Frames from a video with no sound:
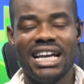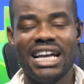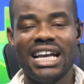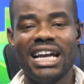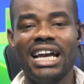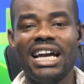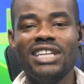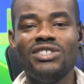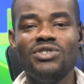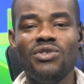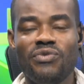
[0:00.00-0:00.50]

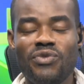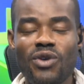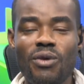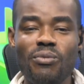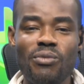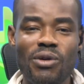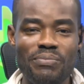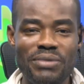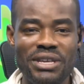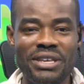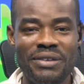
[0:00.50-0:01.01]
Ganyo
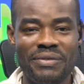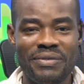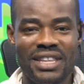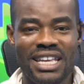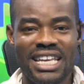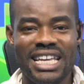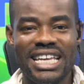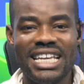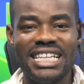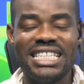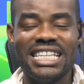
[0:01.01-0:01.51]
Mobi.
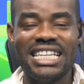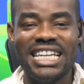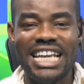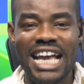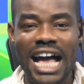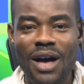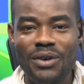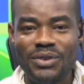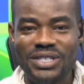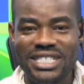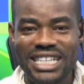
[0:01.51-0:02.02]
is in the
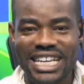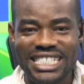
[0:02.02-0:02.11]
house.